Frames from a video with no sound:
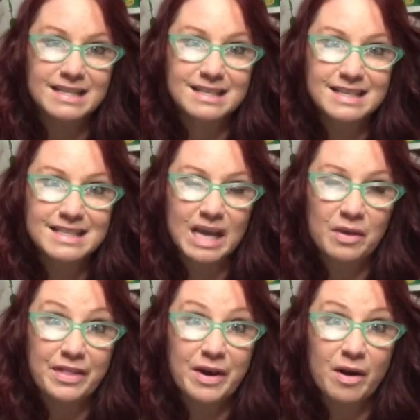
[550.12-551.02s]
exist
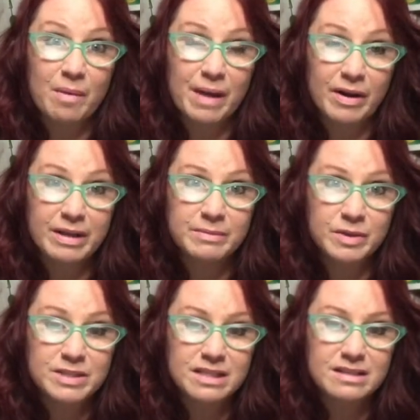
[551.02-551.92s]
out there about
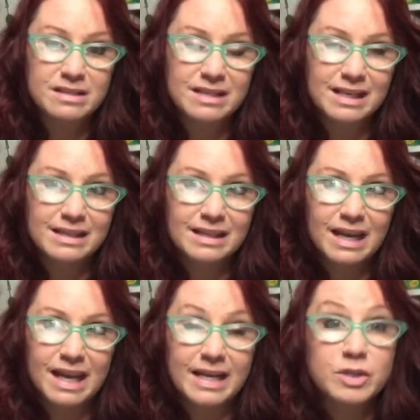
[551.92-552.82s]
hypnosis.
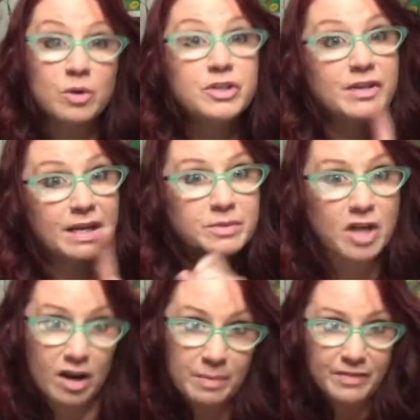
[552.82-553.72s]
And I told you that I would
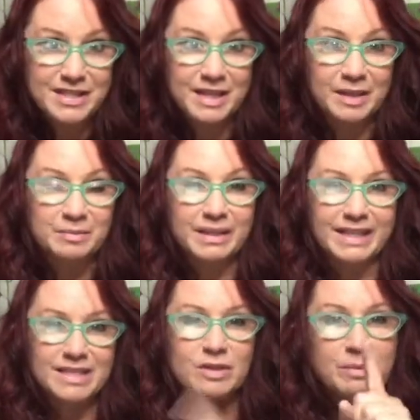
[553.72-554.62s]
talk about the sunken
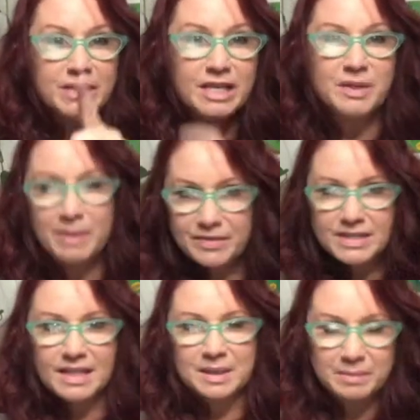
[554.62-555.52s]
place. So let me tell you about
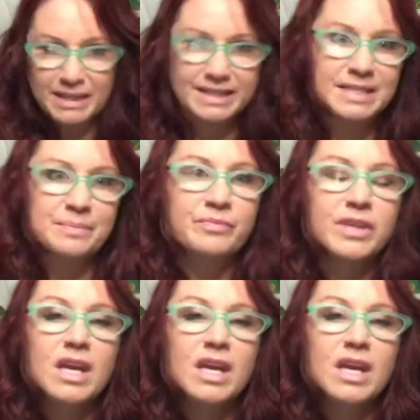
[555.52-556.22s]
the sunken place.